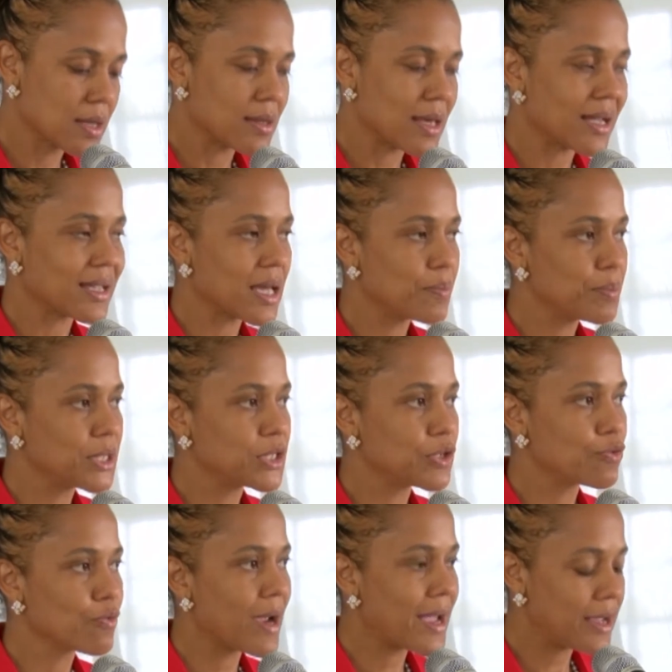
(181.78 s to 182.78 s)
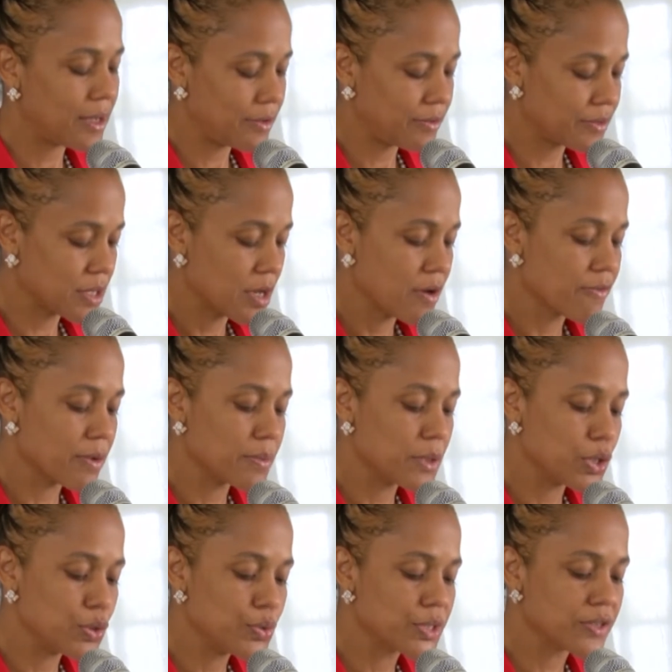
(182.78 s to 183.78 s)
that can be derived from the
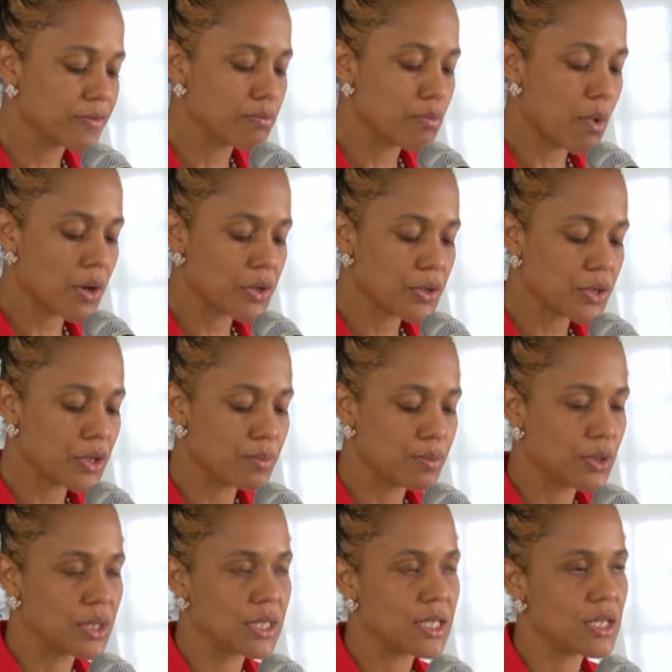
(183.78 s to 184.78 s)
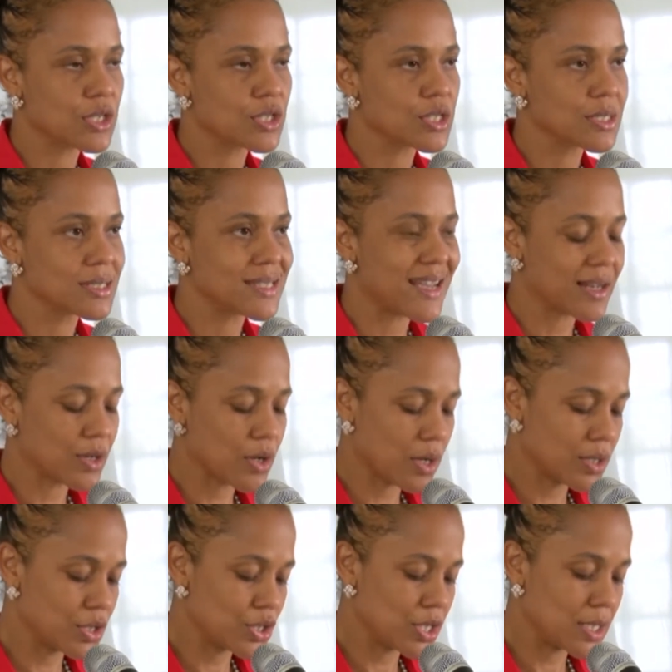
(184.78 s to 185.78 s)
use of modern communication
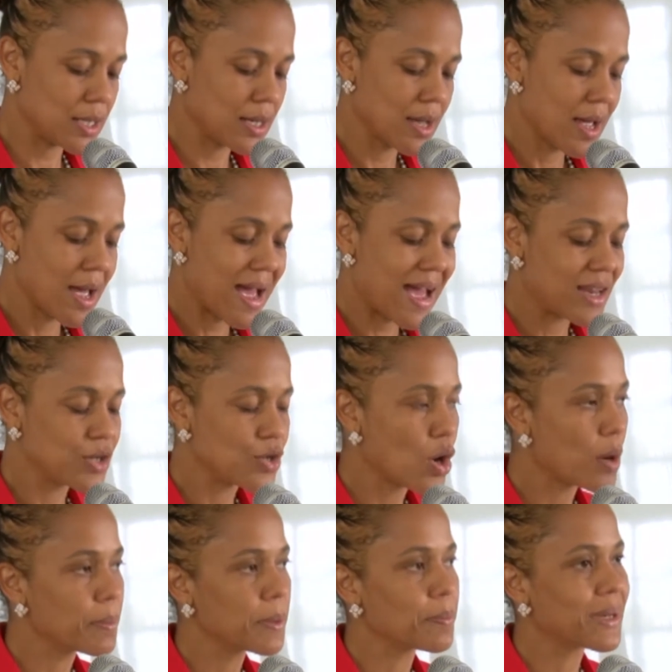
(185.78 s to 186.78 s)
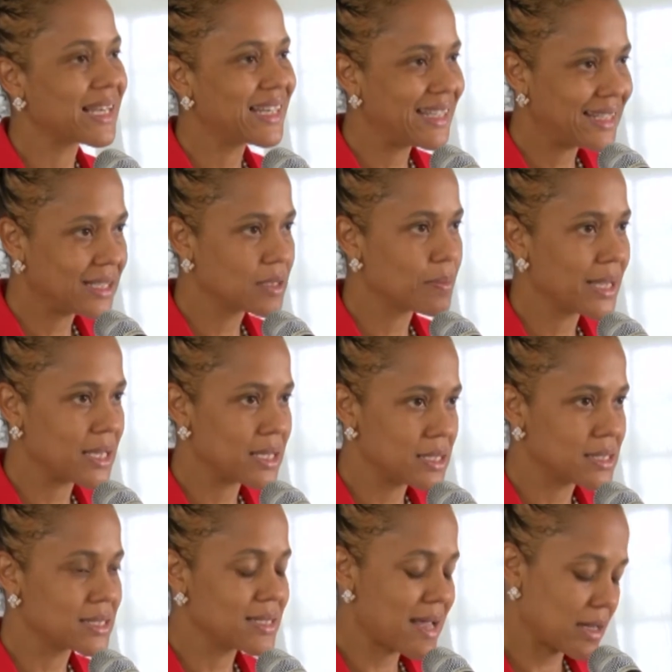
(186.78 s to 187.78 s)
technology and not be plagued by
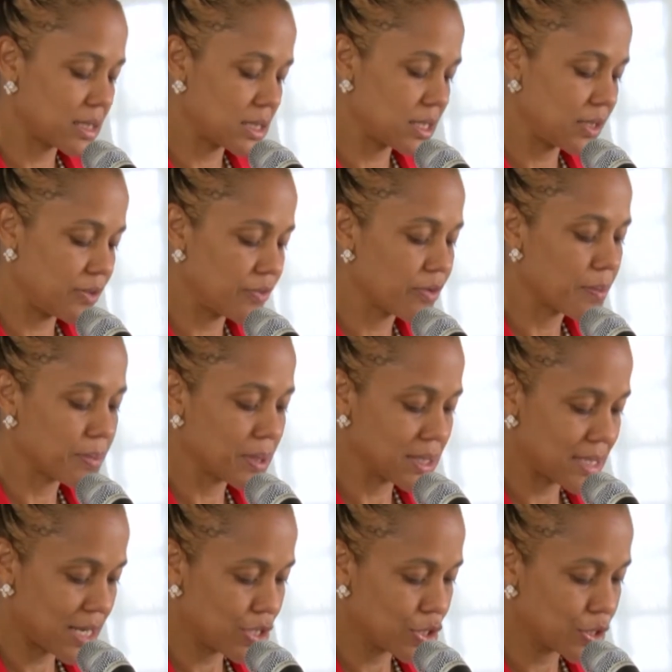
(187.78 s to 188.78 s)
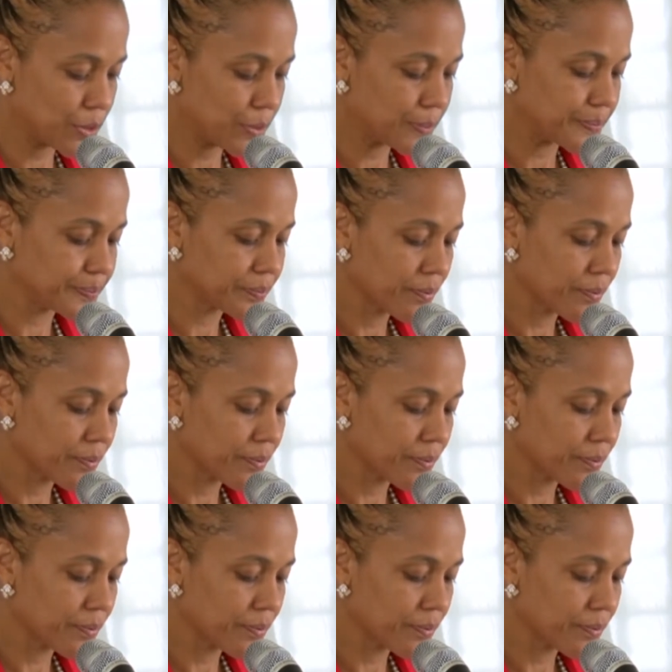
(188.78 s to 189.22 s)
its negative potential.